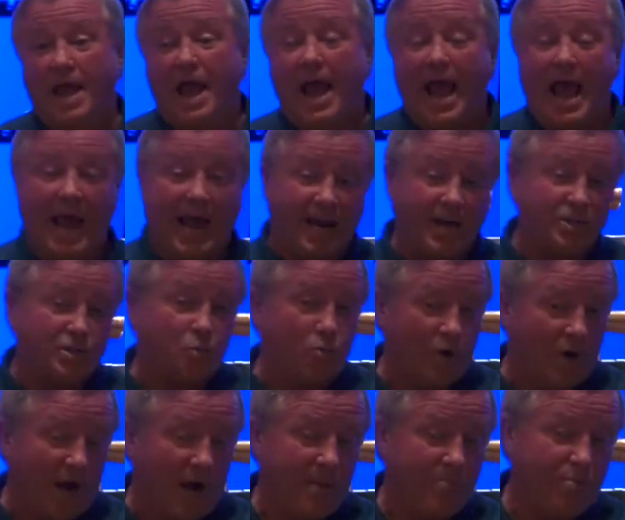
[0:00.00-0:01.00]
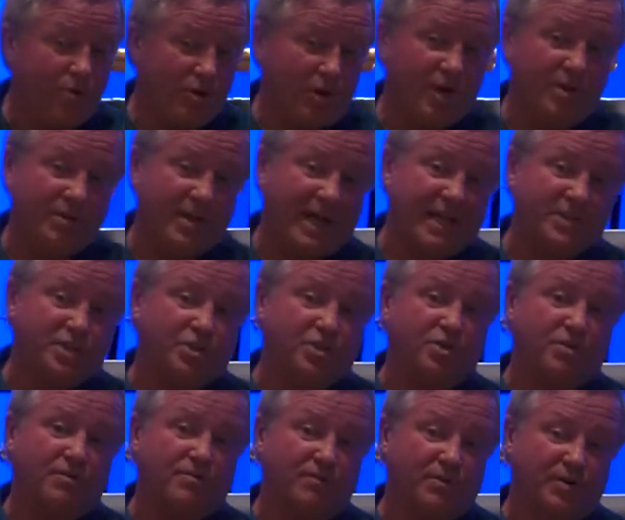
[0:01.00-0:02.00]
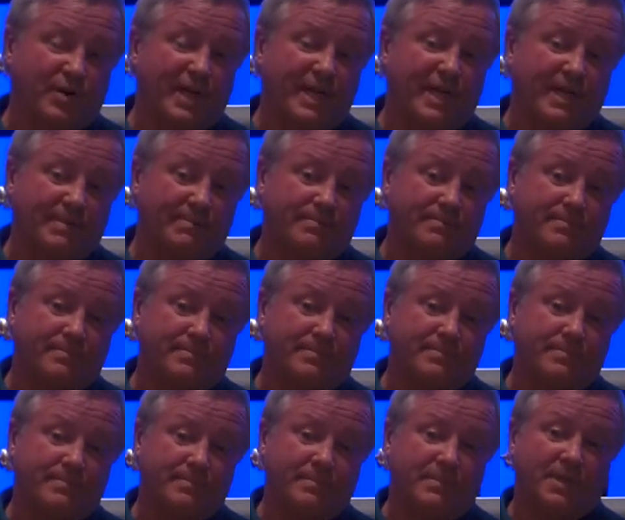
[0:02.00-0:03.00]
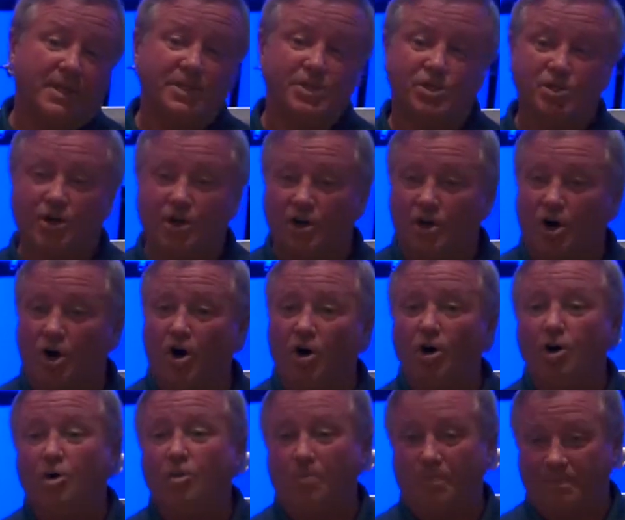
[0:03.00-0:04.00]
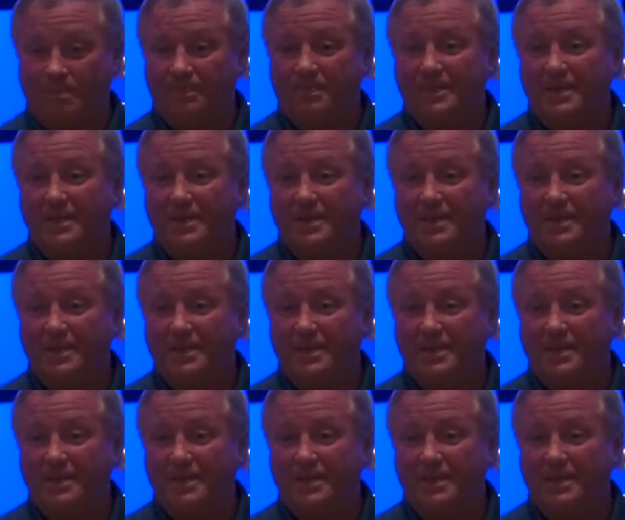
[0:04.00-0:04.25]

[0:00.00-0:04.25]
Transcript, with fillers: And when I plug that server in, it's going to call home.